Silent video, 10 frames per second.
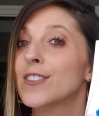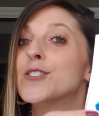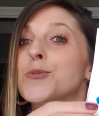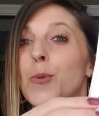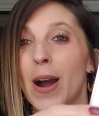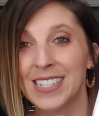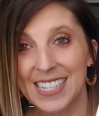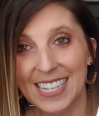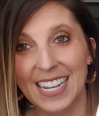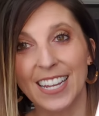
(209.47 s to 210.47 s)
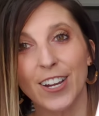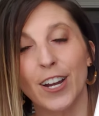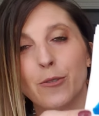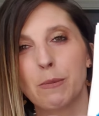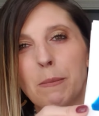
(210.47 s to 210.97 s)
20,
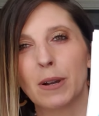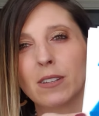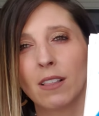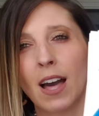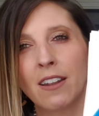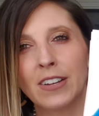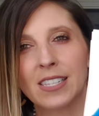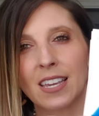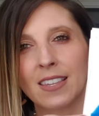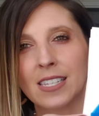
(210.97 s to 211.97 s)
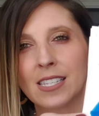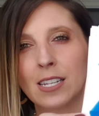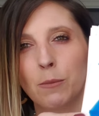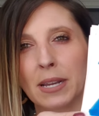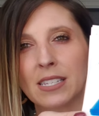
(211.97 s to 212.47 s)
good. Remember, a lot of us get this
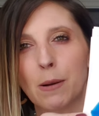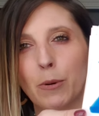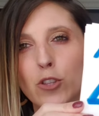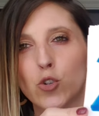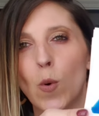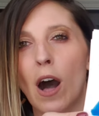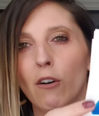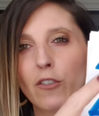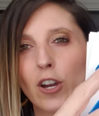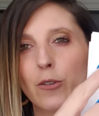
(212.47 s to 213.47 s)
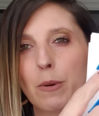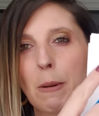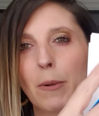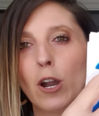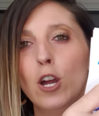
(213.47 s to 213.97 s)
still mixed up with 12. Good,
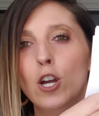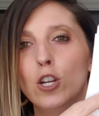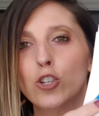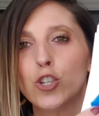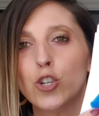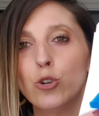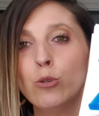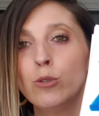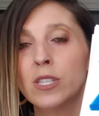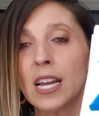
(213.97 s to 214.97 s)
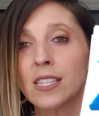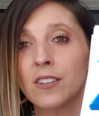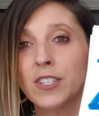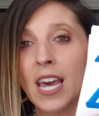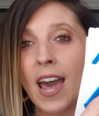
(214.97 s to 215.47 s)
remember, 2 sets
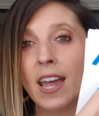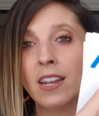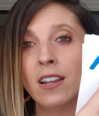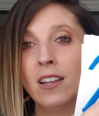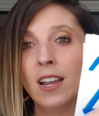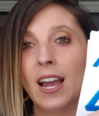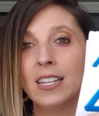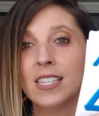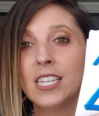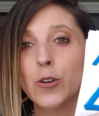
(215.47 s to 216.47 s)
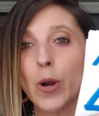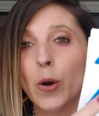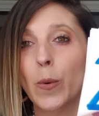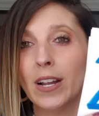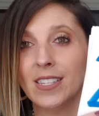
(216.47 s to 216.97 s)
of 10 and
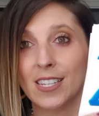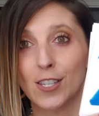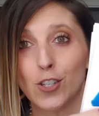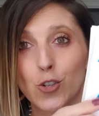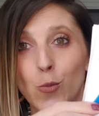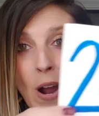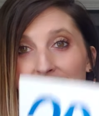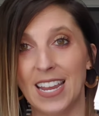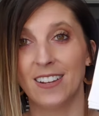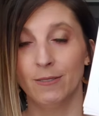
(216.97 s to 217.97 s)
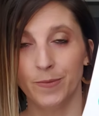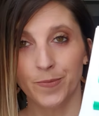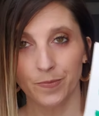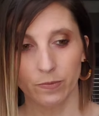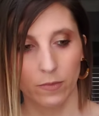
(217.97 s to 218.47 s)
0 ones is 20.
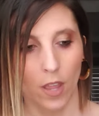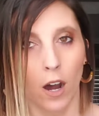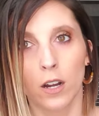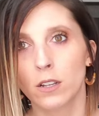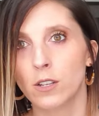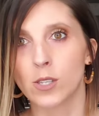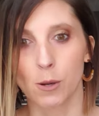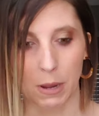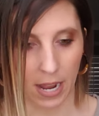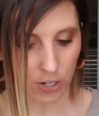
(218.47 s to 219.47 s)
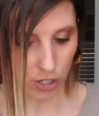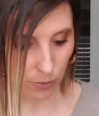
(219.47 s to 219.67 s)
You saw my extra